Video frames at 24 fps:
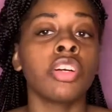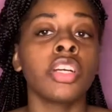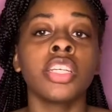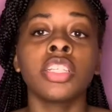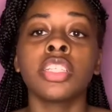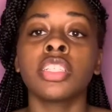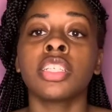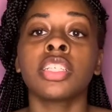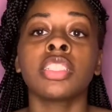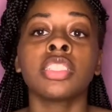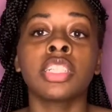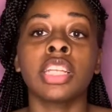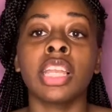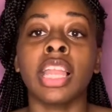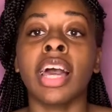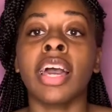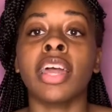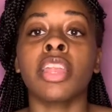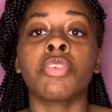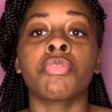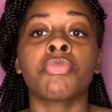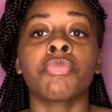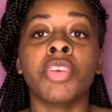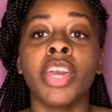it's a
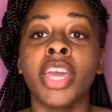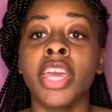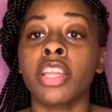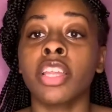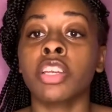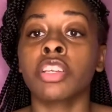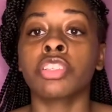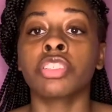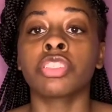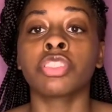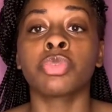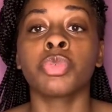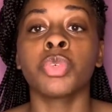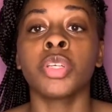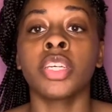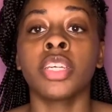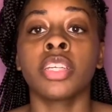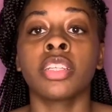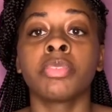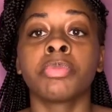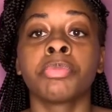lot of factors with